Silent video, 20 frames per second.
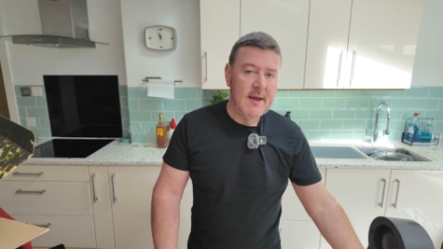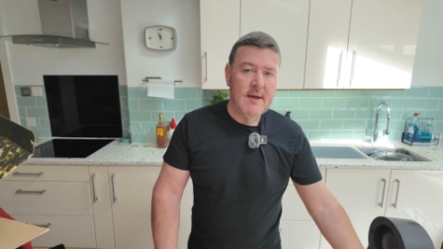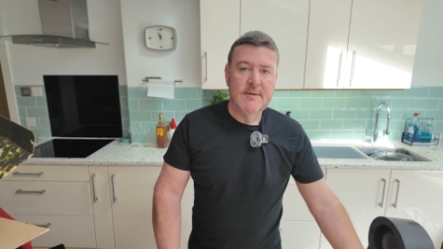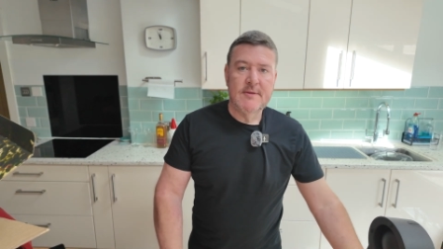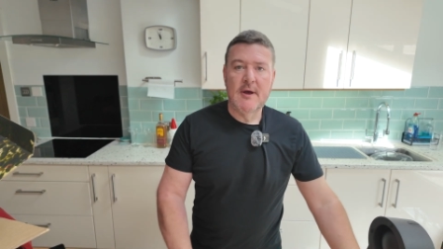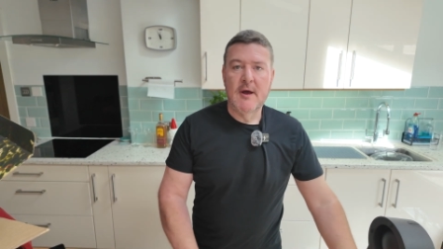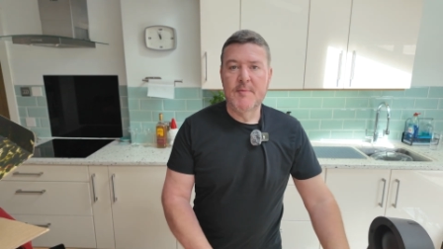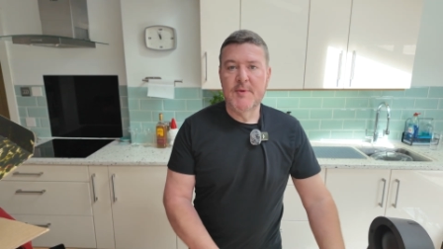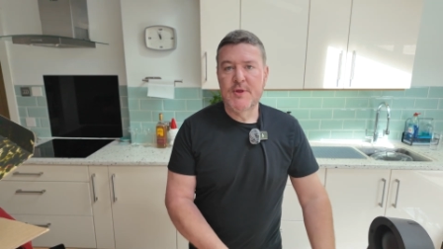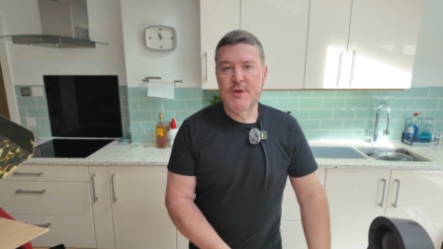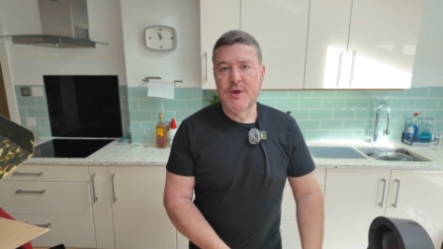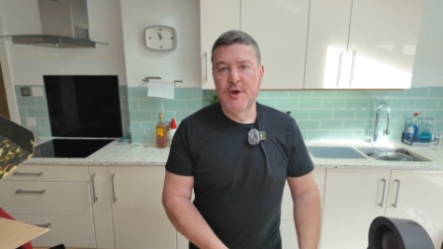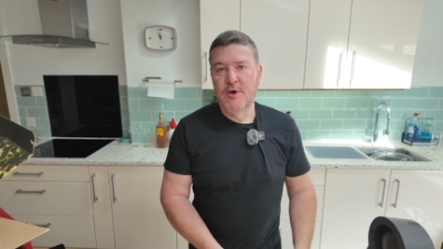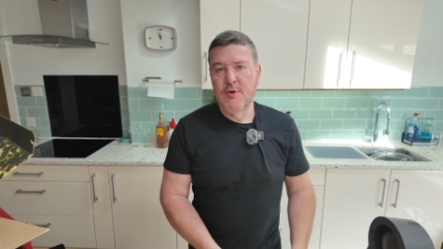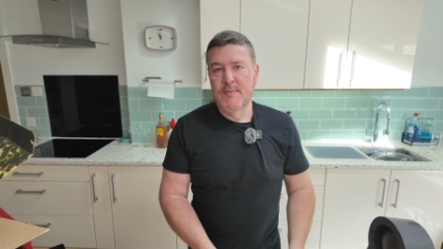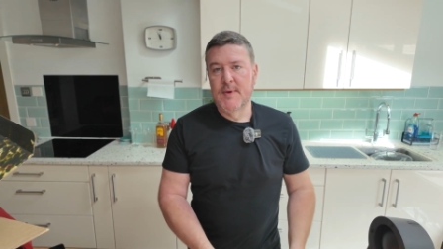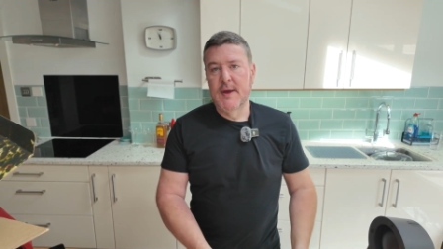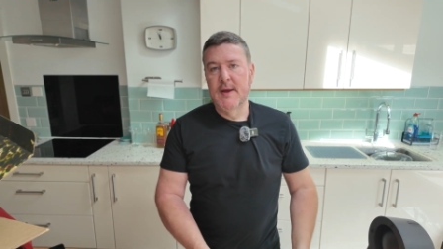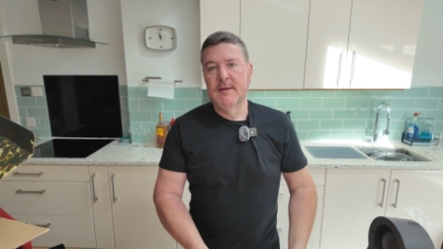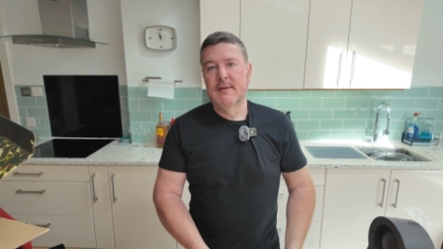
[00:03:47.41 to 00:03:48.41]
So I'm
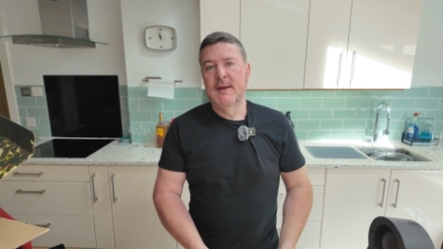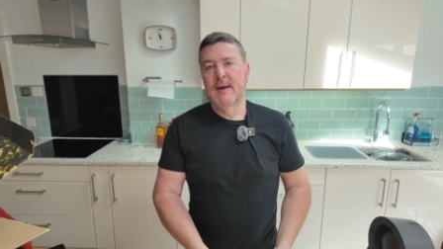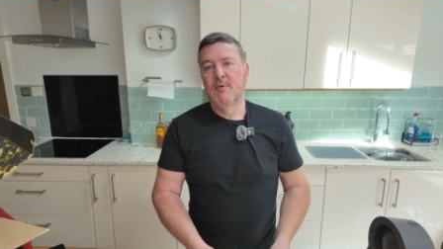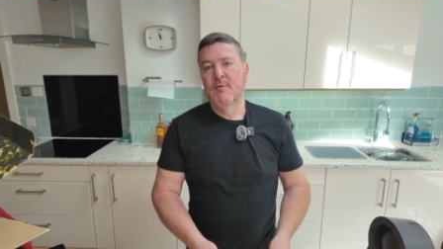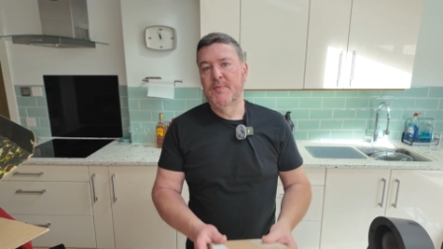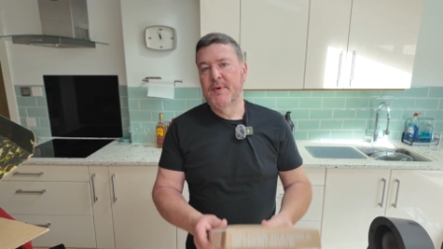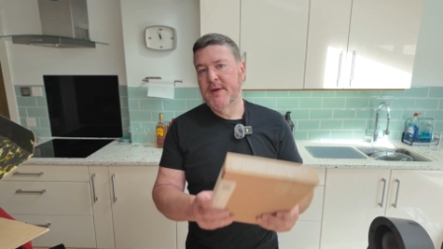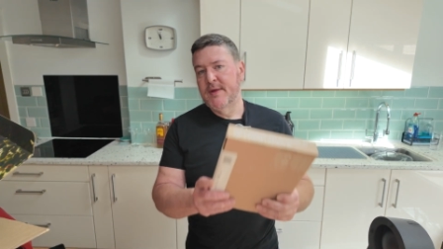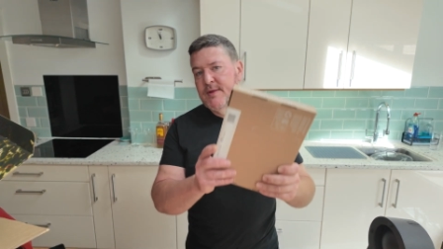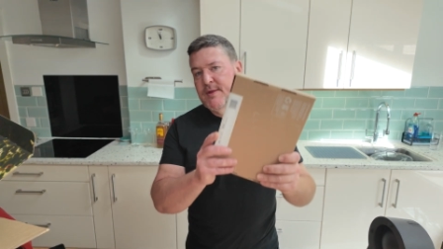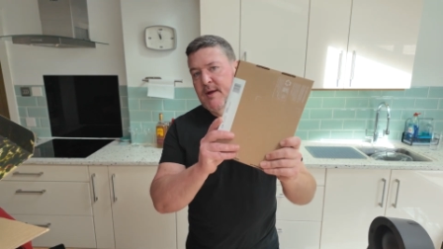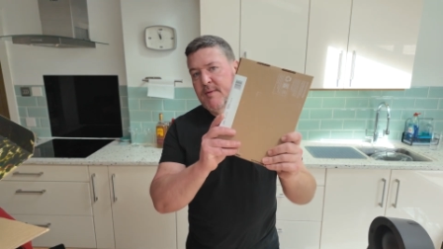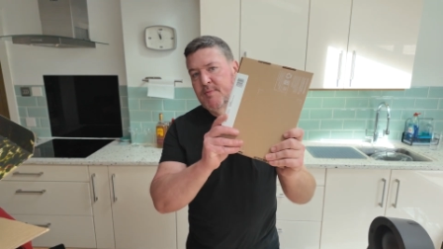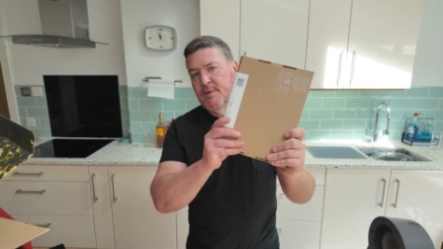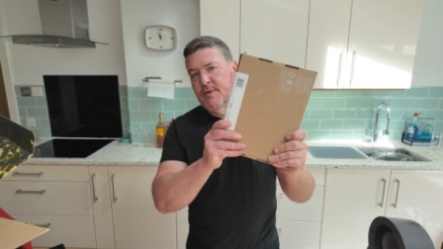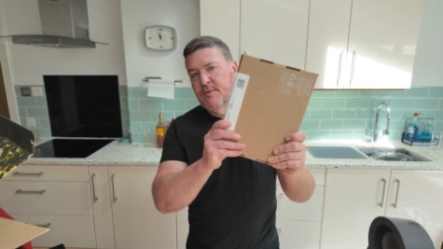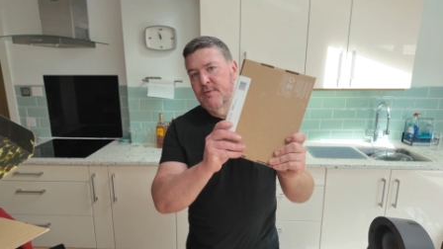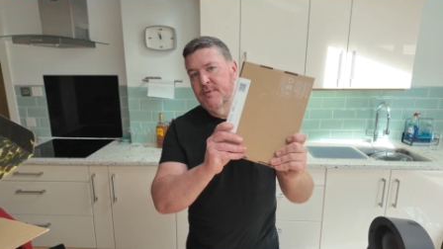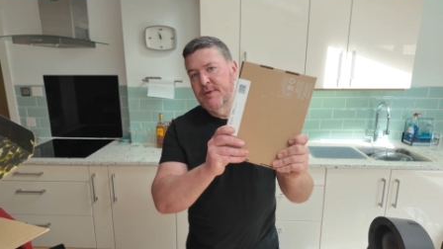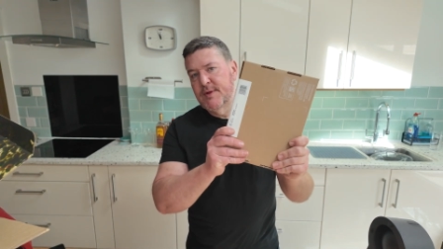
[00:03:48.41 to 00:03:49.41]
assuming there will be some
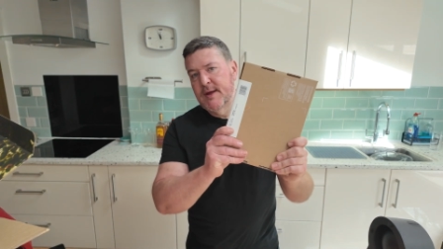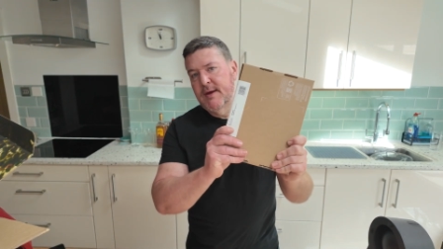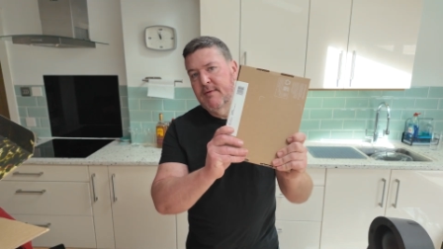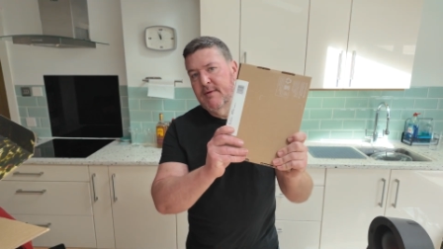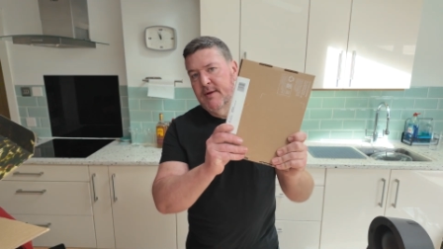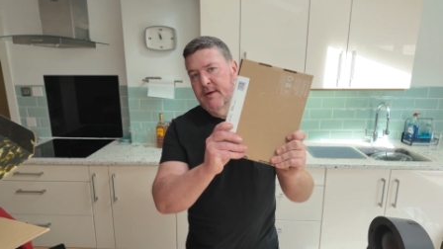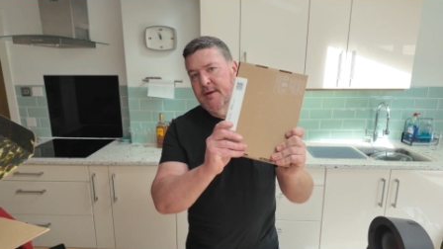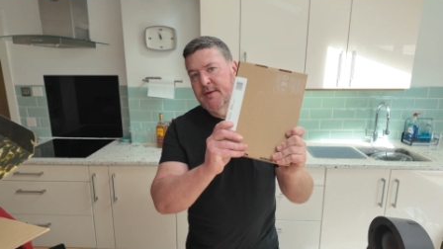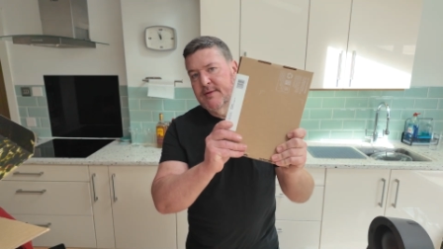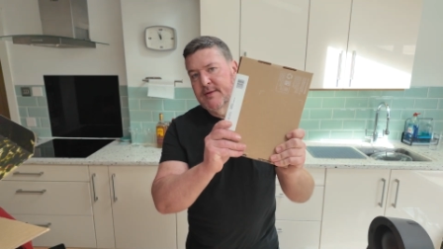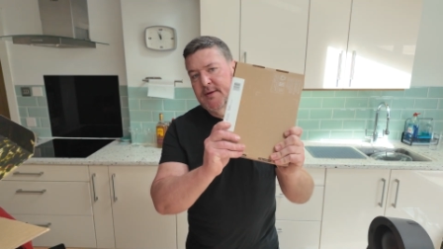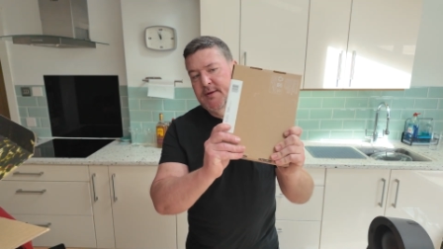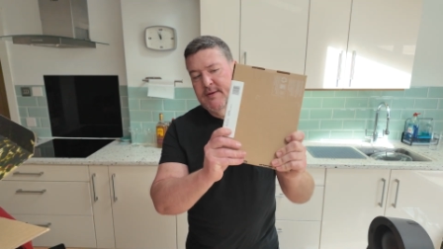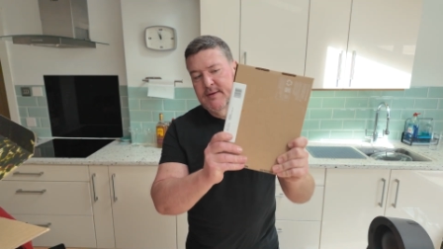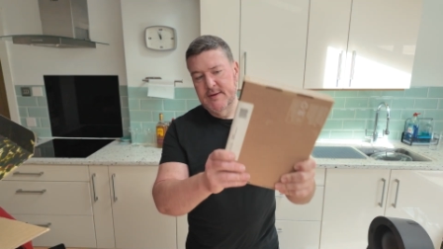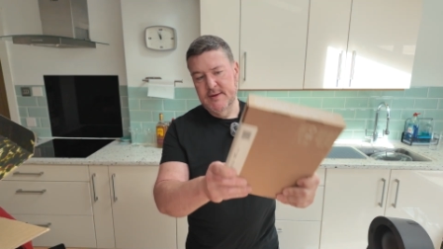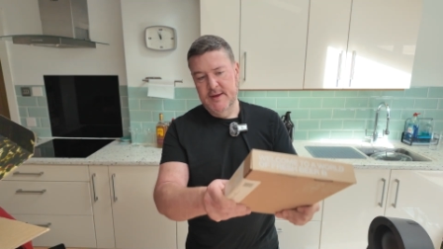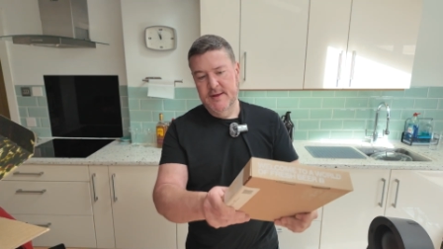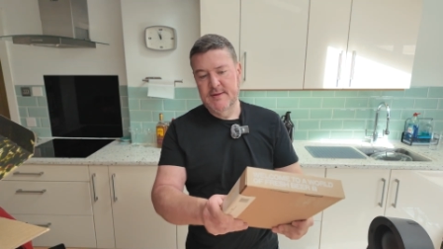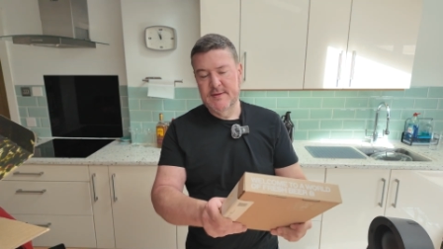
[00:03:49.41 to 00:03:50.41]
sort of sterilizer
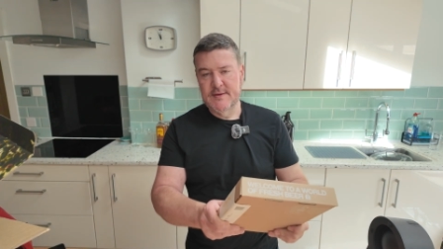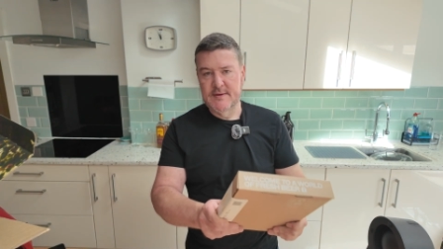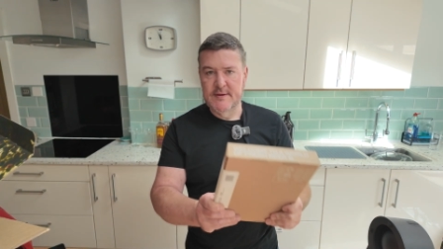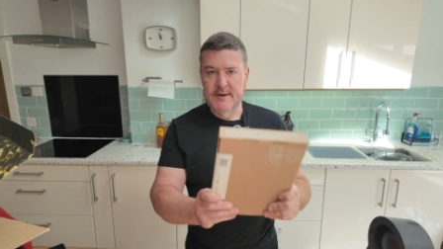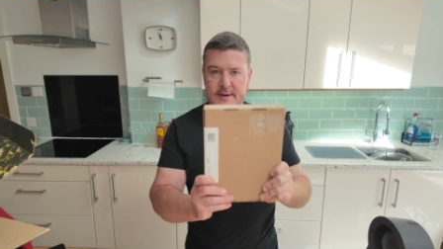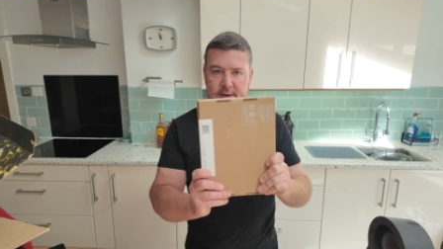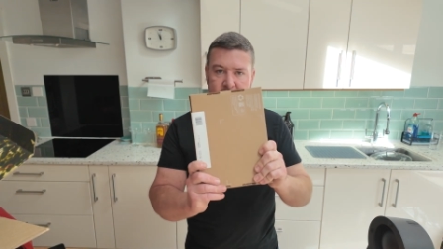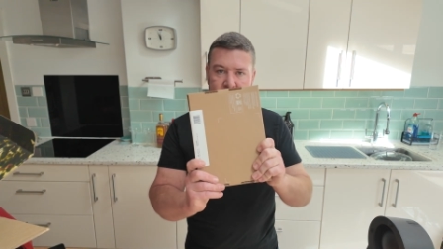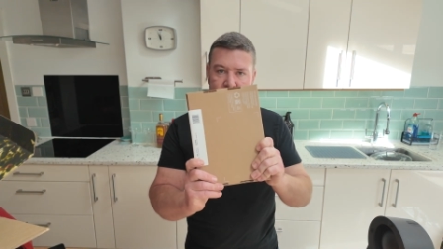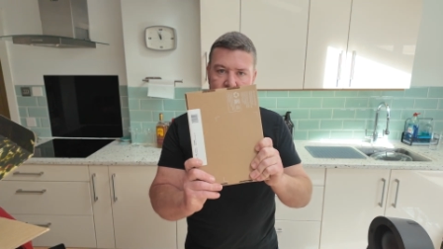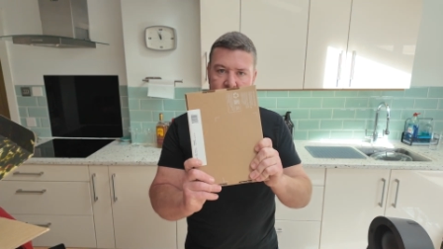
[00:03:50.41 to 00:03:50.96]
inside